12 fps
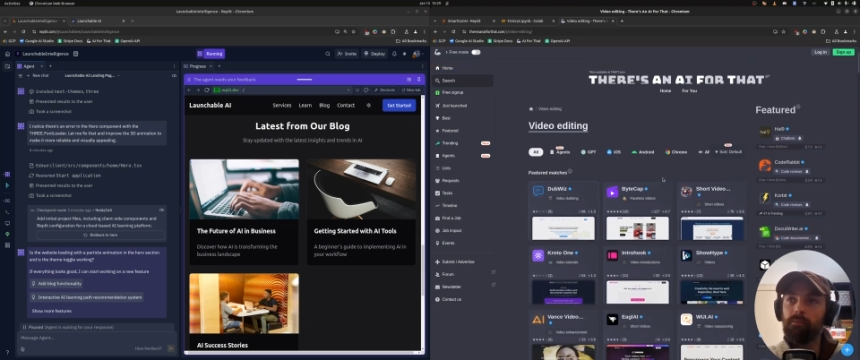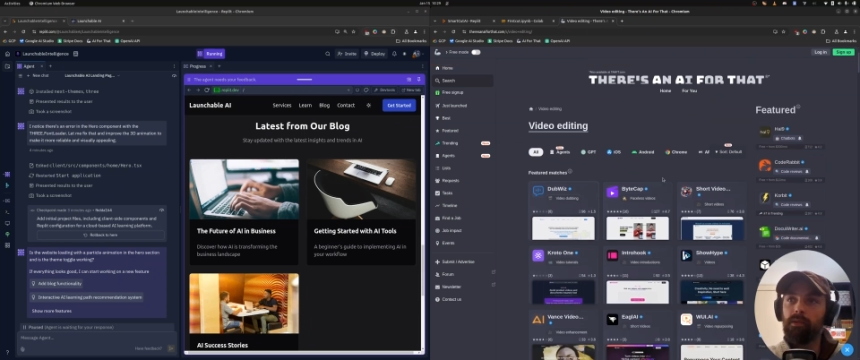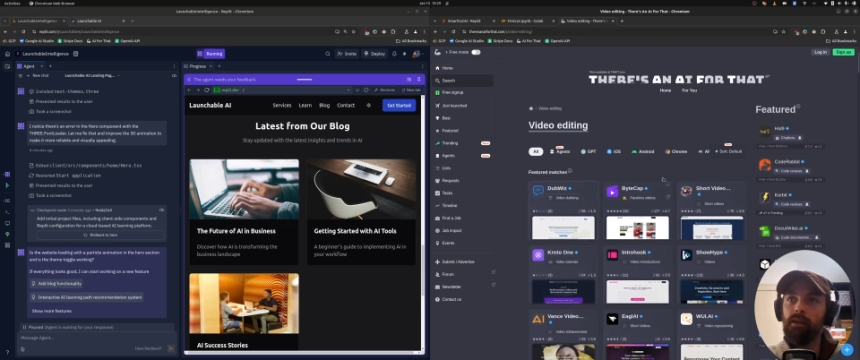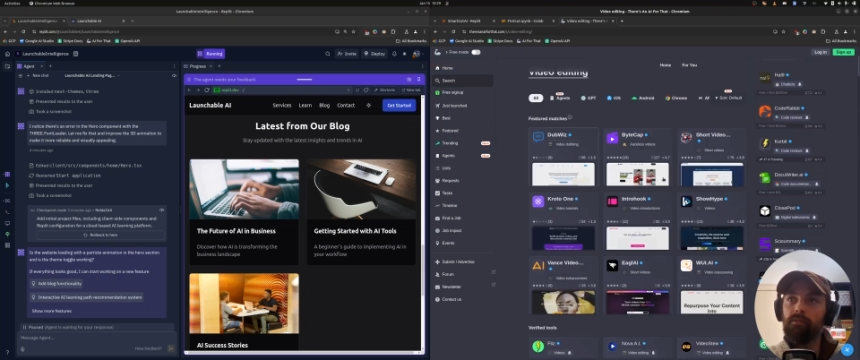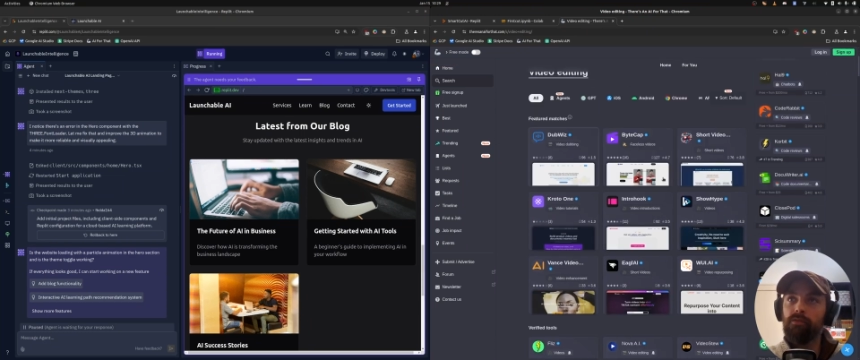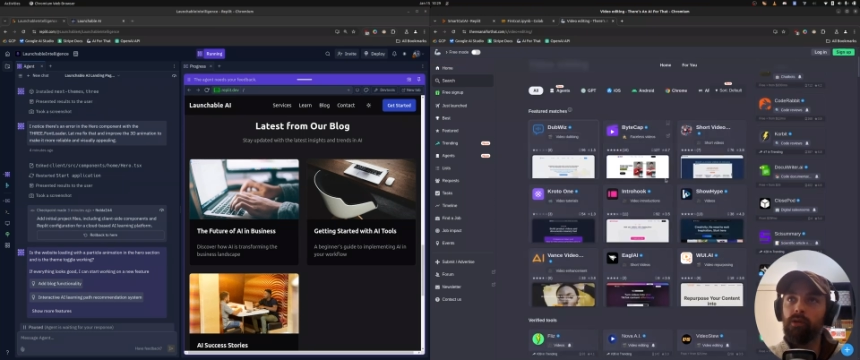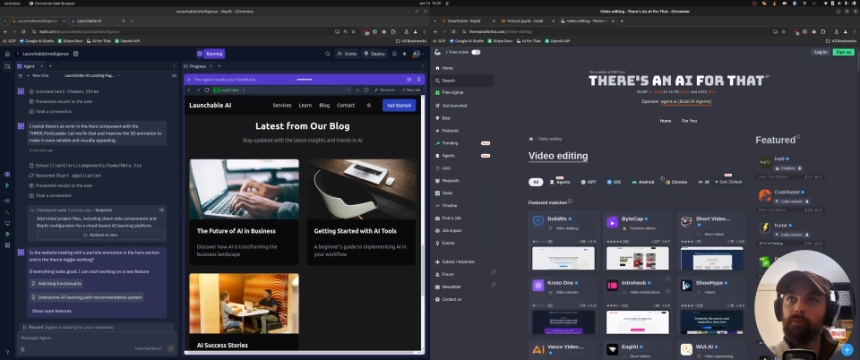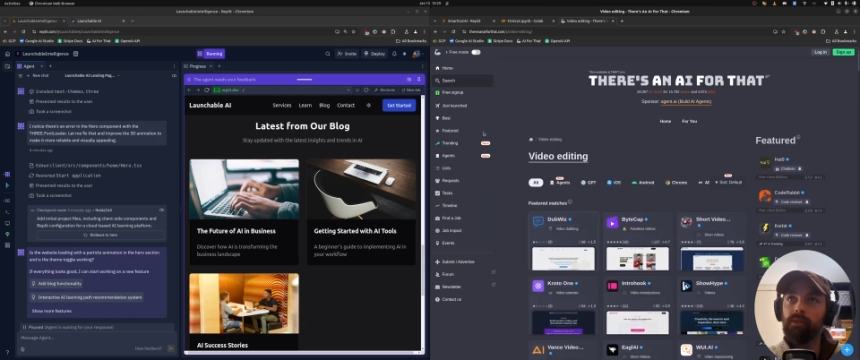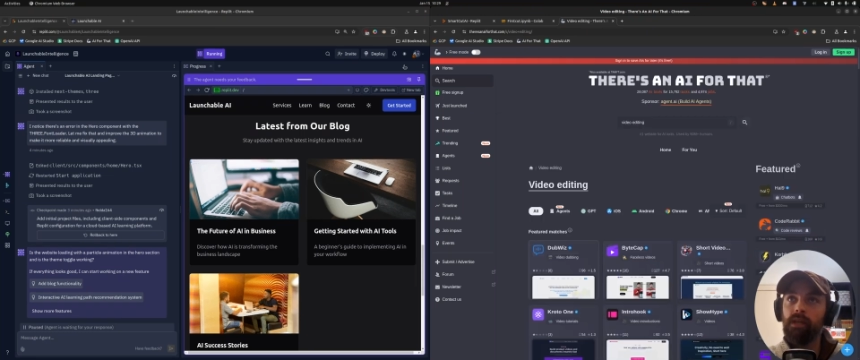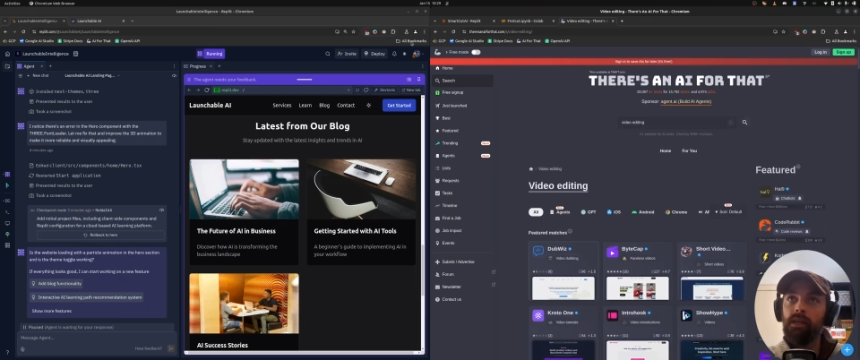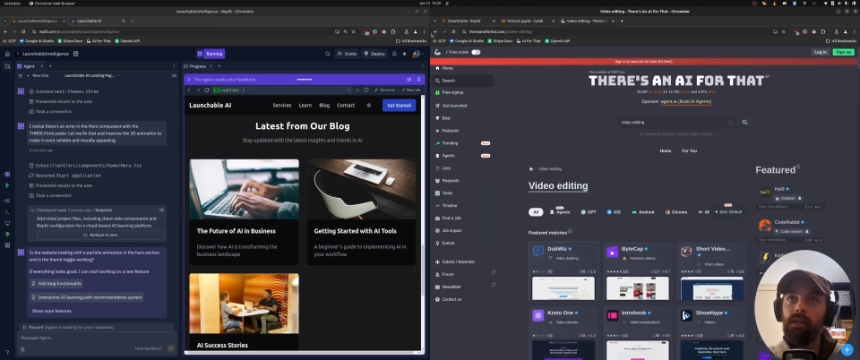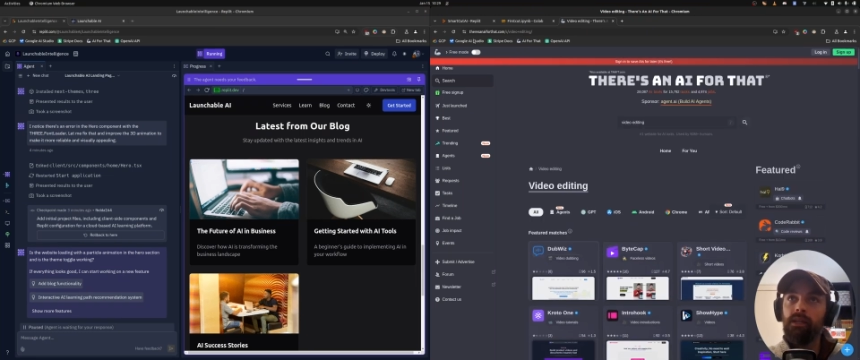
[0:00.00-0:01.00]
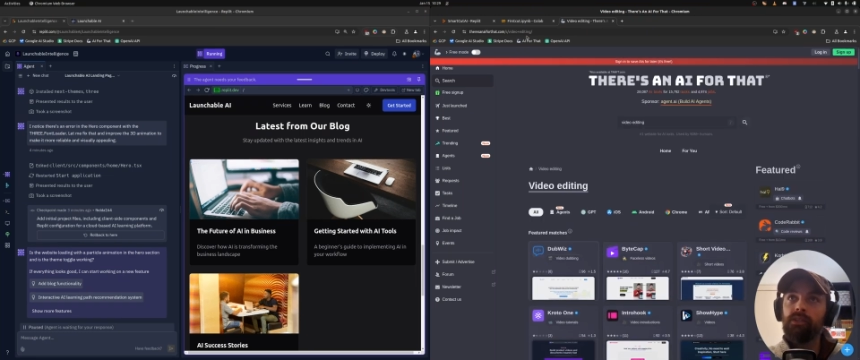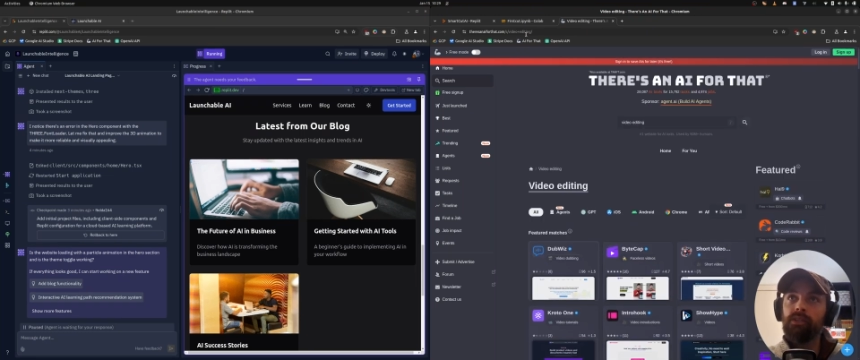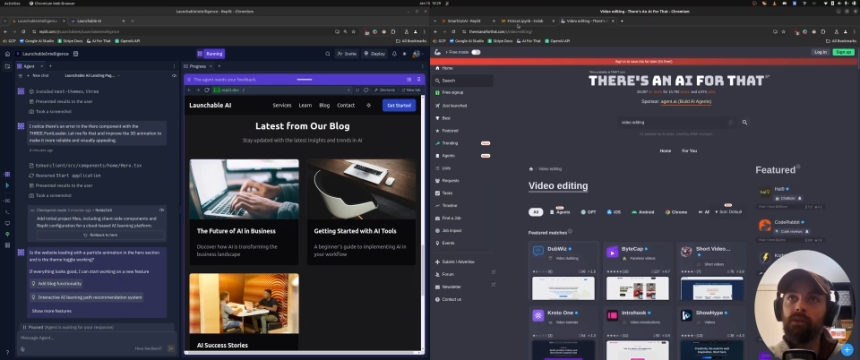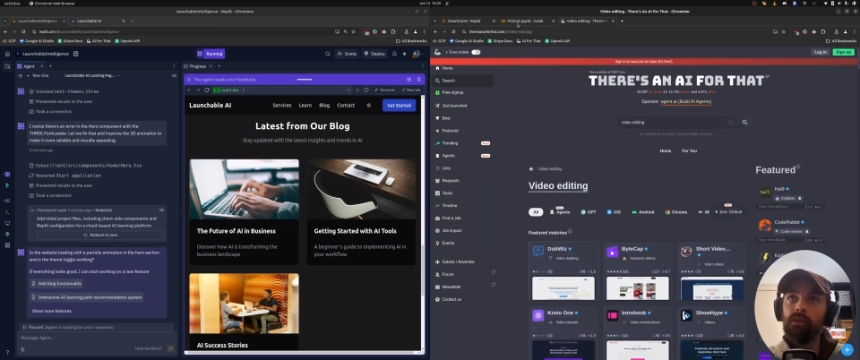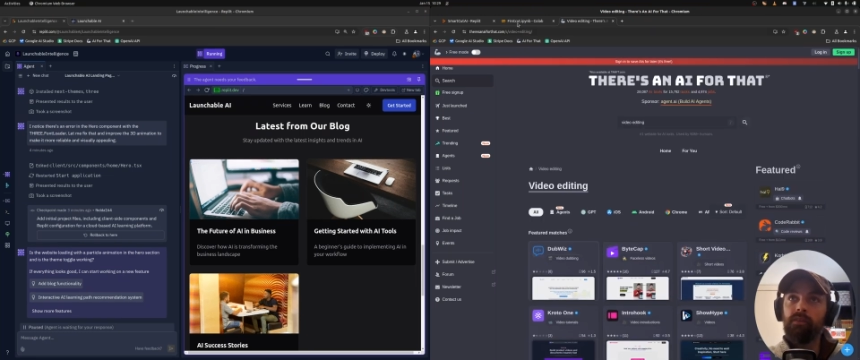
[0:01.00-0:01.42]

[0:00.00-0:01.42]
platforms. So